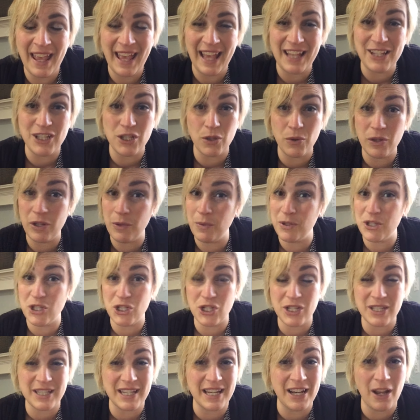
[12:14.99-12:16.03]
And so it was
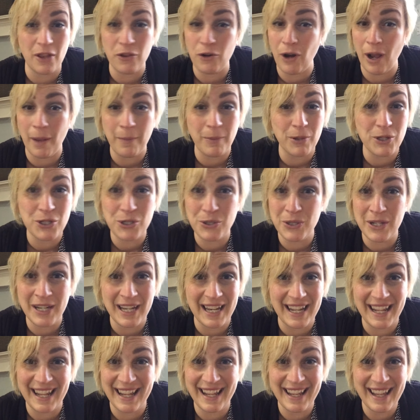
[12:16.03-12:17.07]
just another
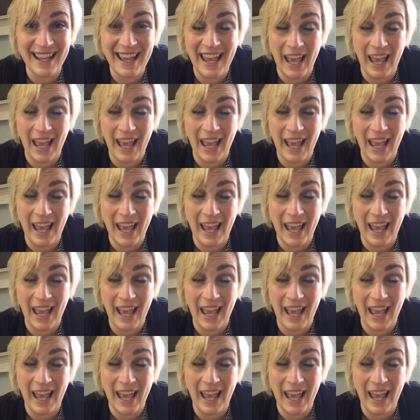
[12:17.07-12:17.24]
opportunity.